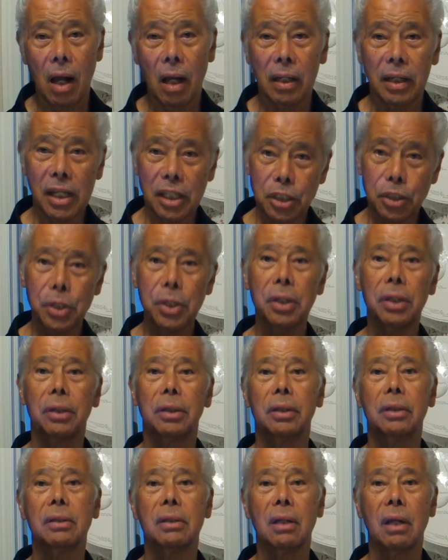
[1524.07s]
This
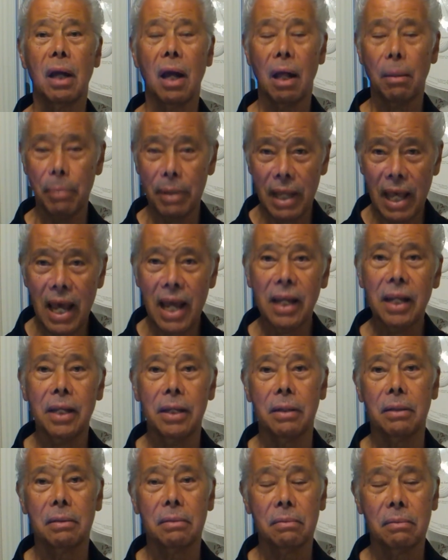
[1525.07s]
year, I'll be
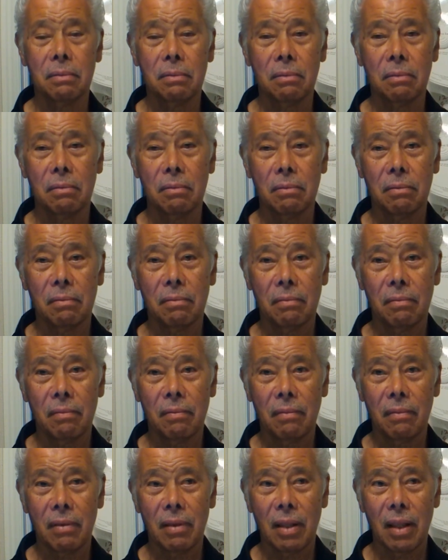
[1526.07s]
80.
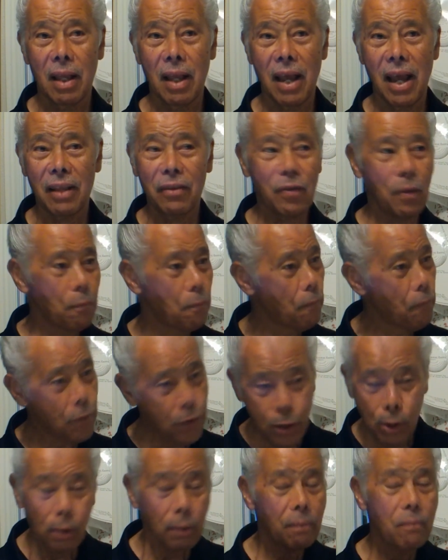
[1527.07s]
And then,
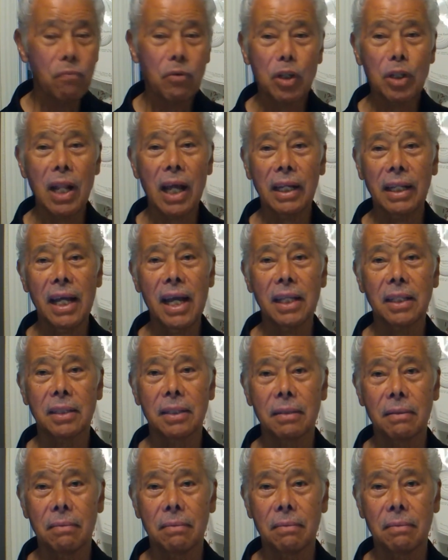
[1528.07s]
it's like that.